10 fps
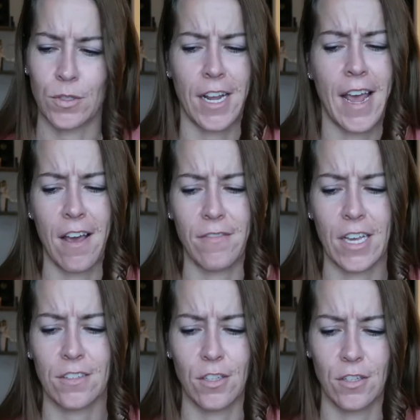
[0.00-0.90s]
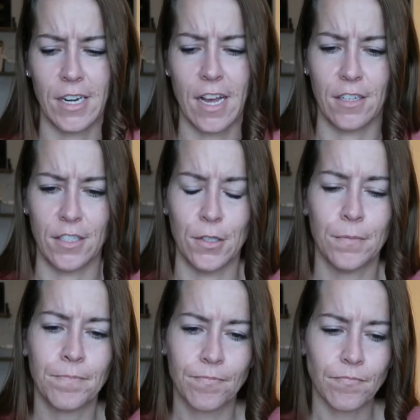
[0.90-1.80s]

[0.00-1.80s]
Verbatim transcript: which I have yet to learn how to do.